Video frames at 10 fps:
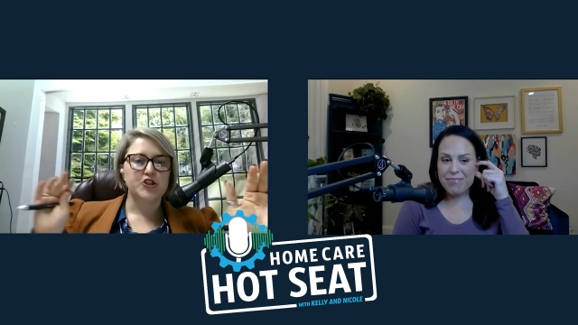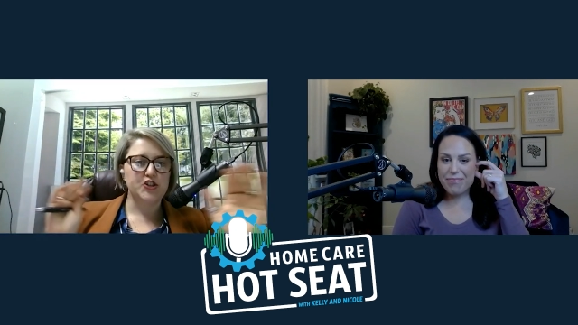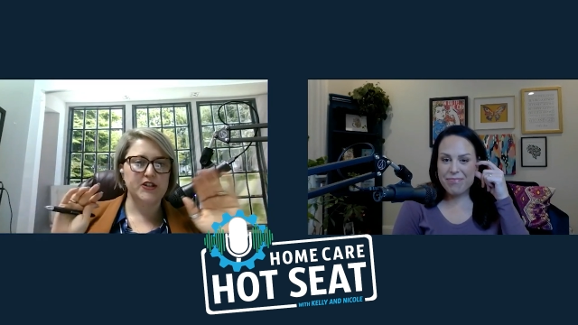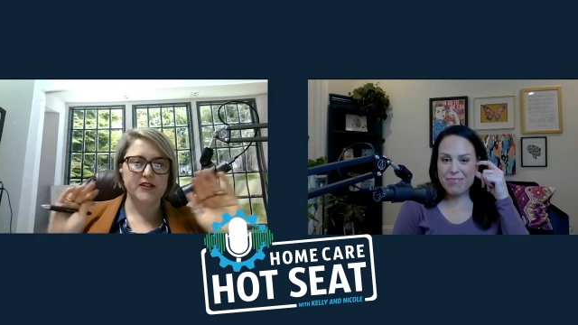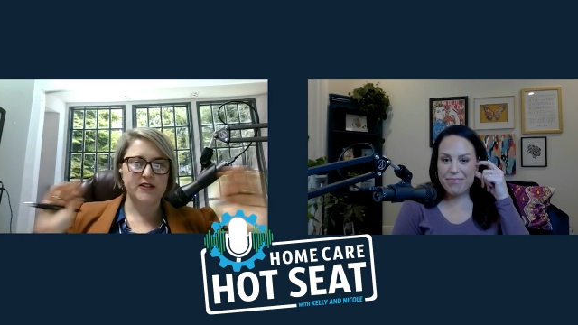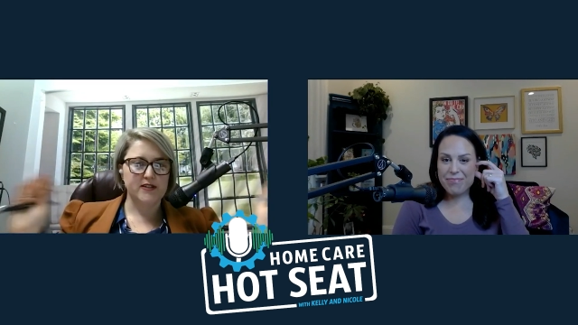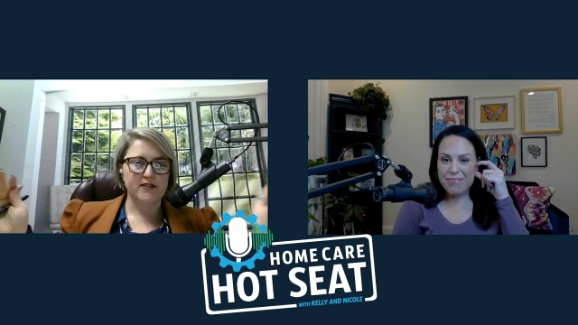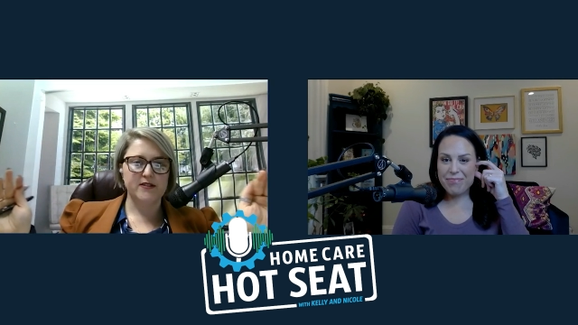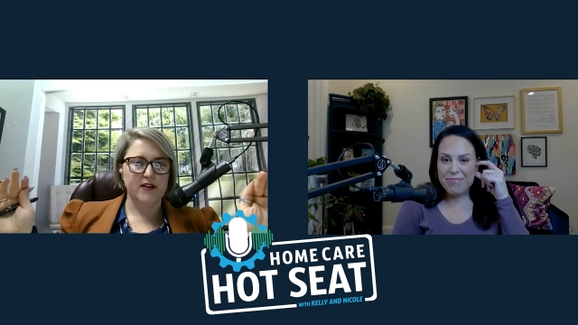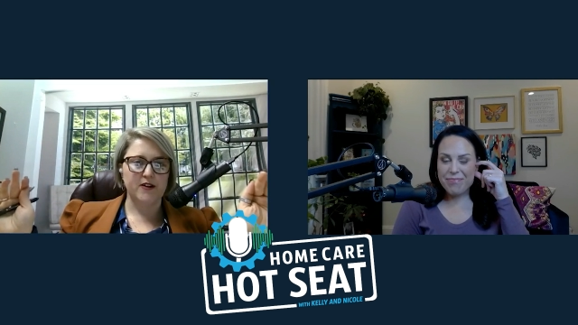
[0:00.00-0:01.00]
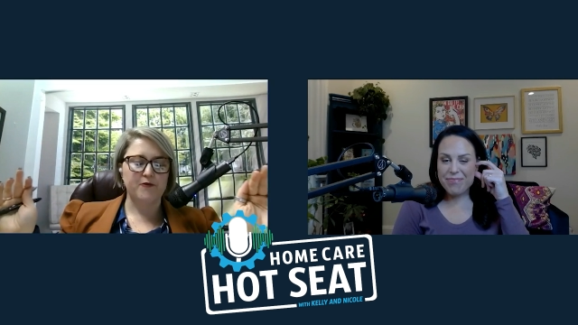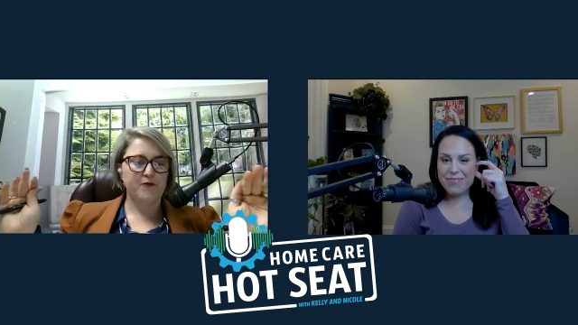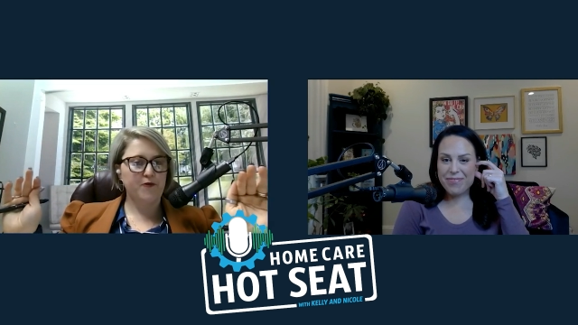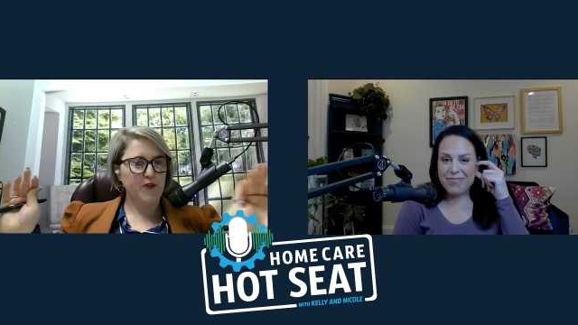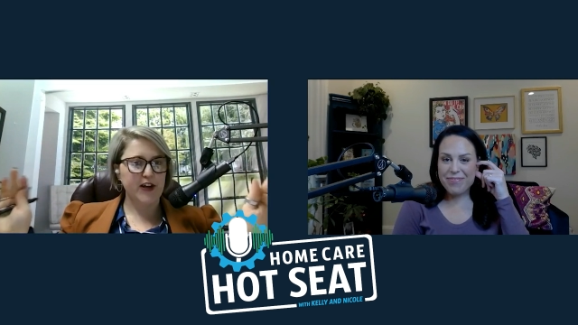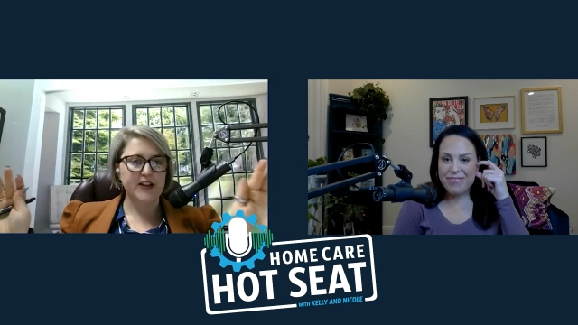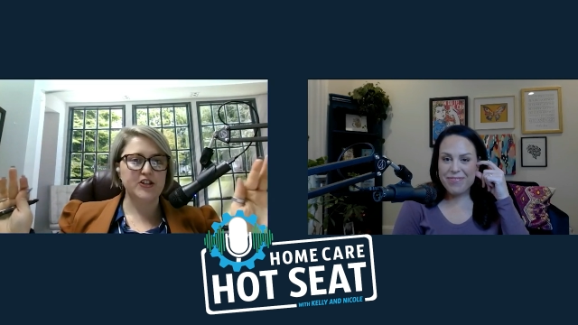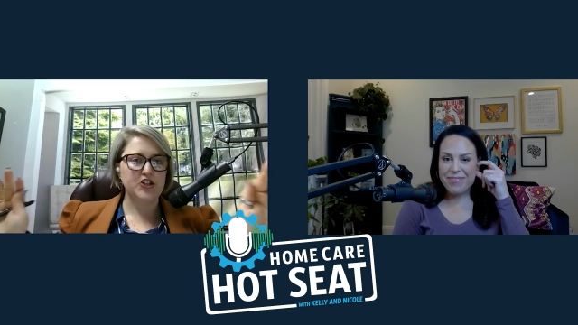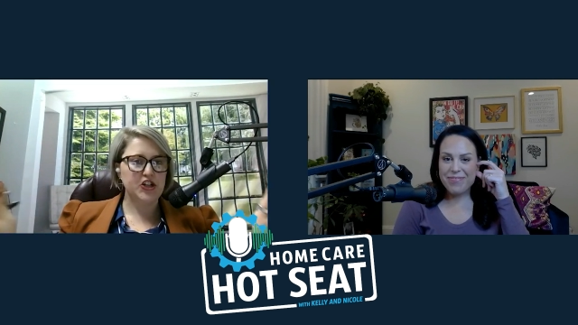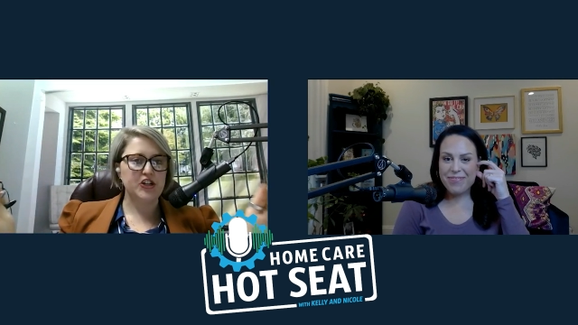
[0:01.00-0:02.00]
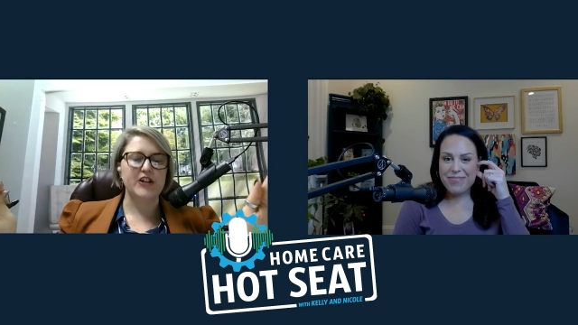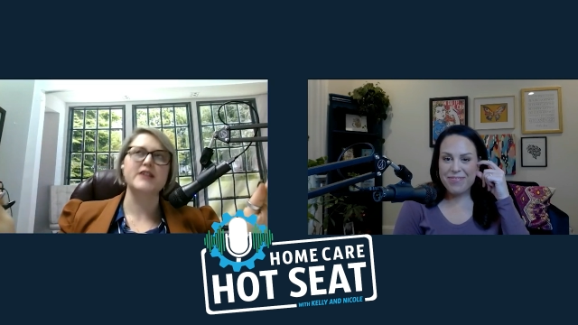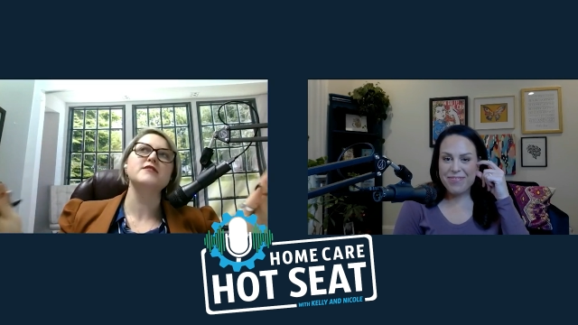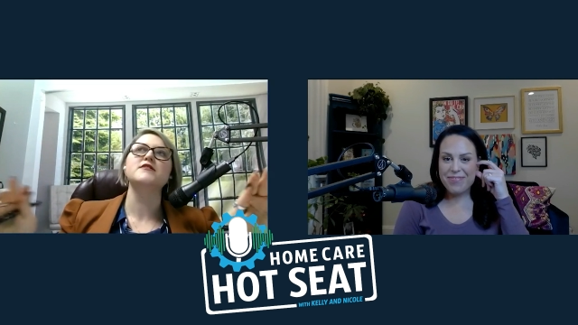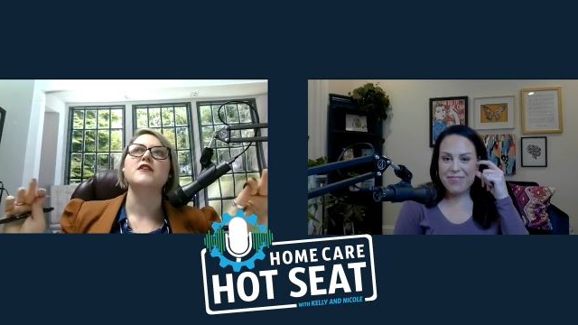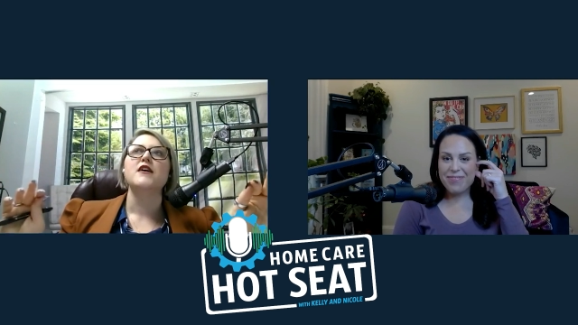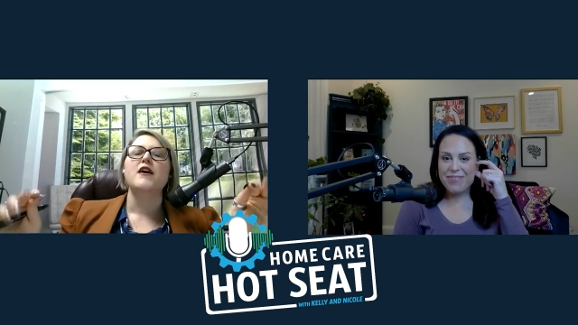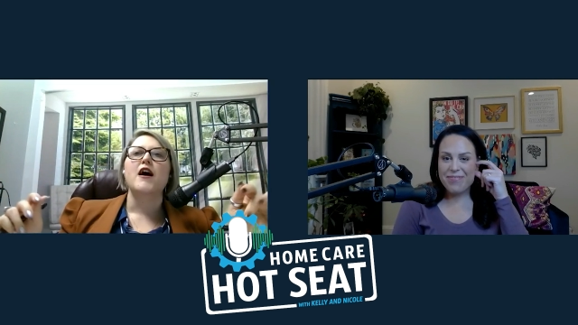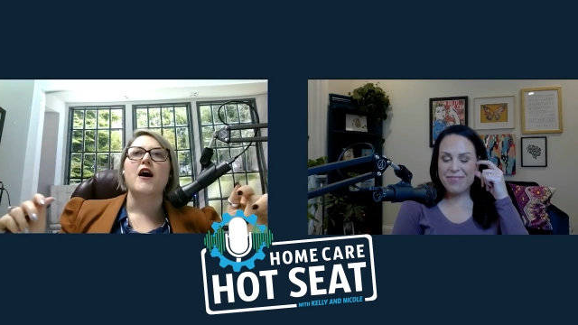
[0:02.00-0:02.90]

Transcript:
Speaker 1: She's a freaking genius.